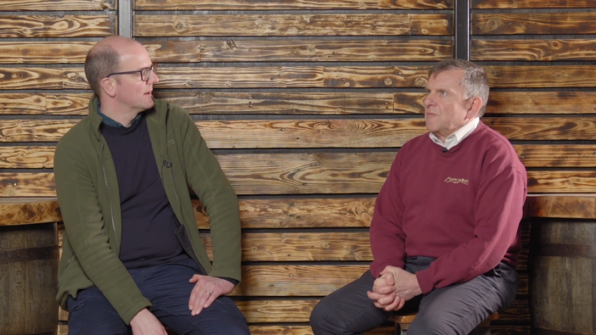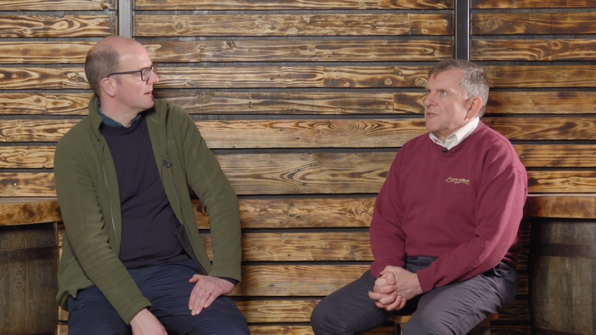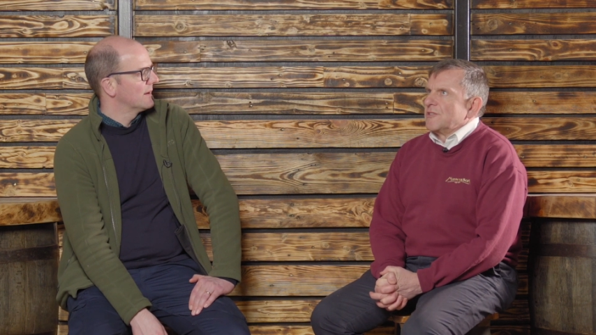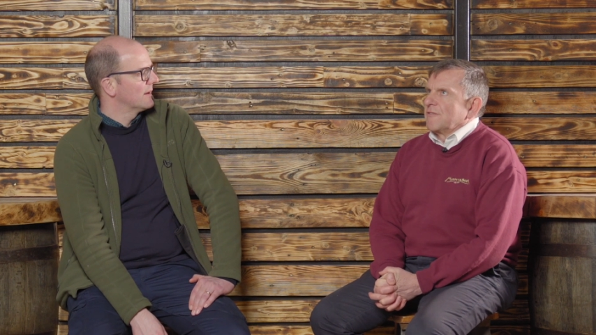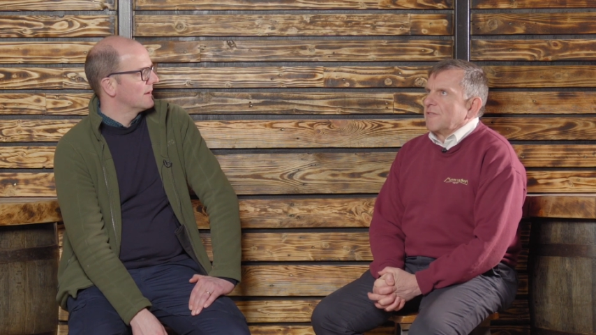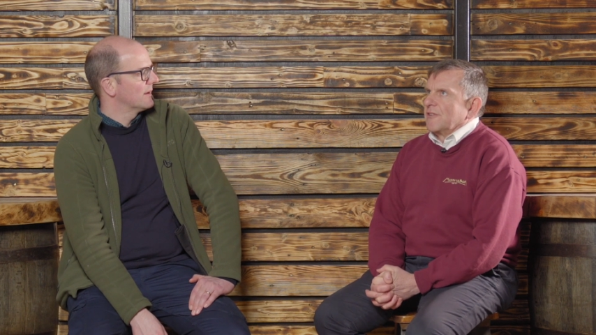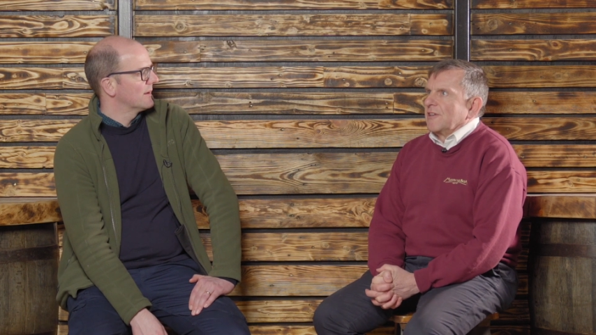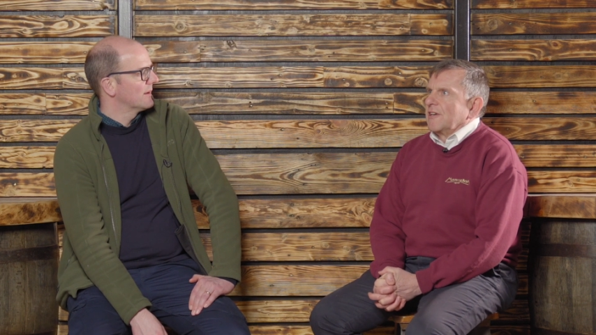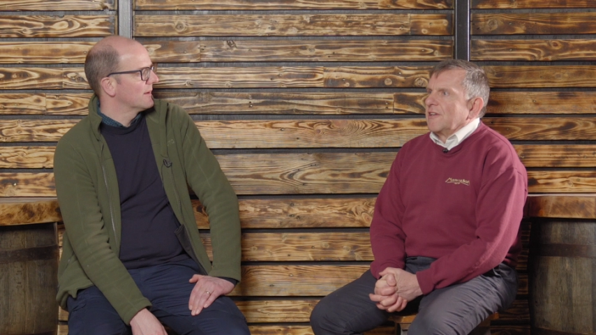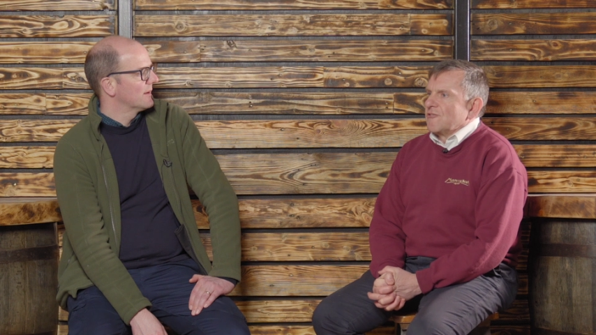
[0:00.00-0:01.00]
Speaker 1: music for
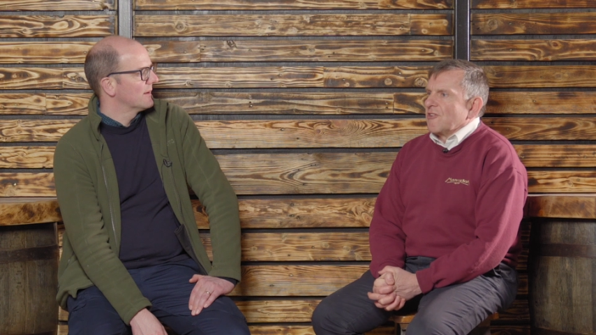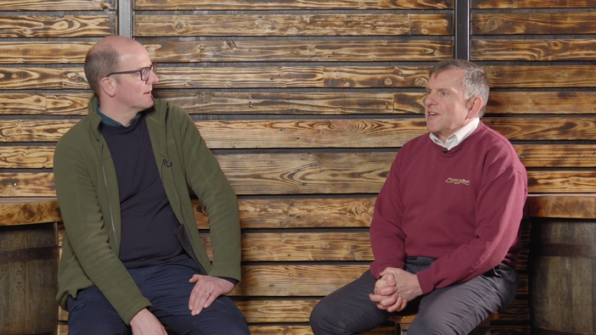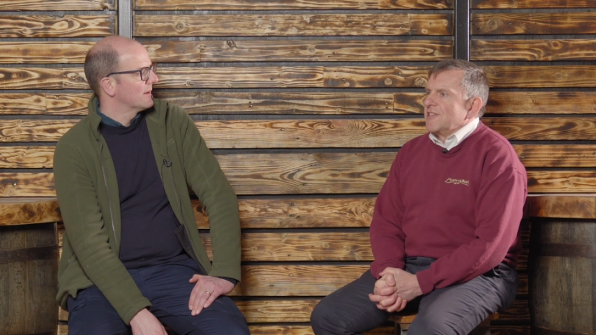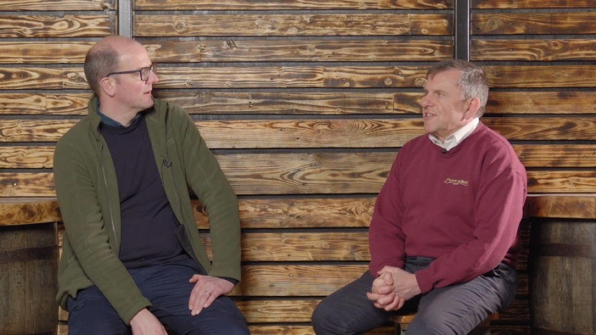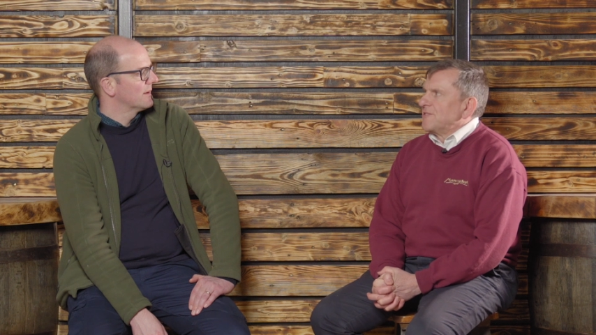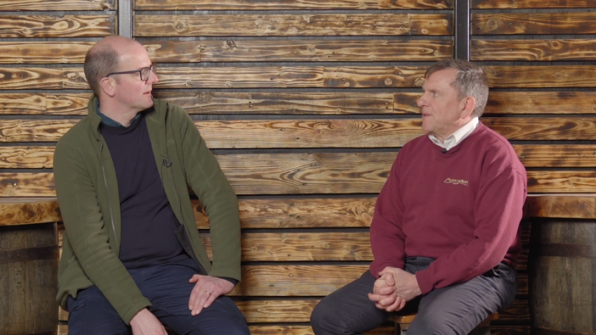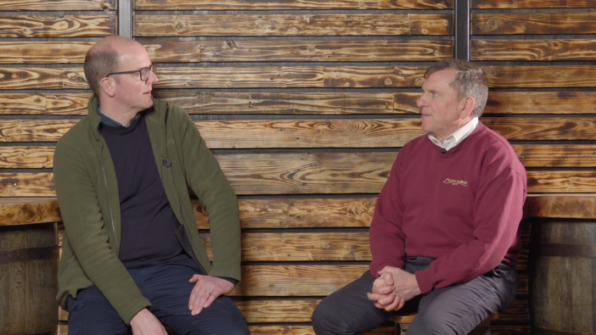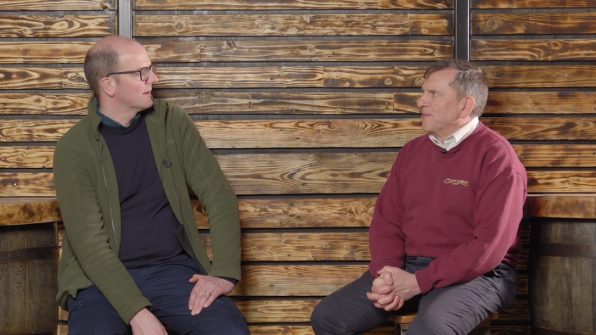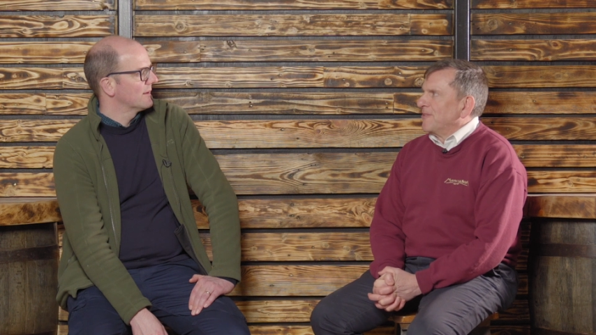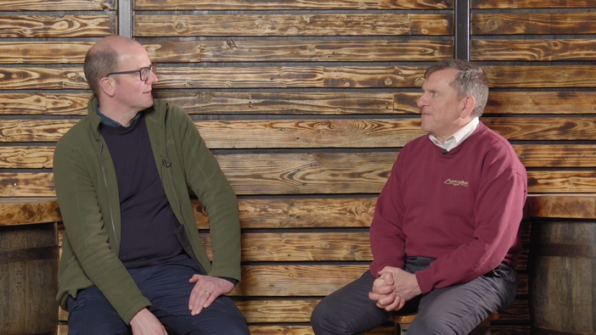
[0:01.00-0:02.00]
the dried yeast people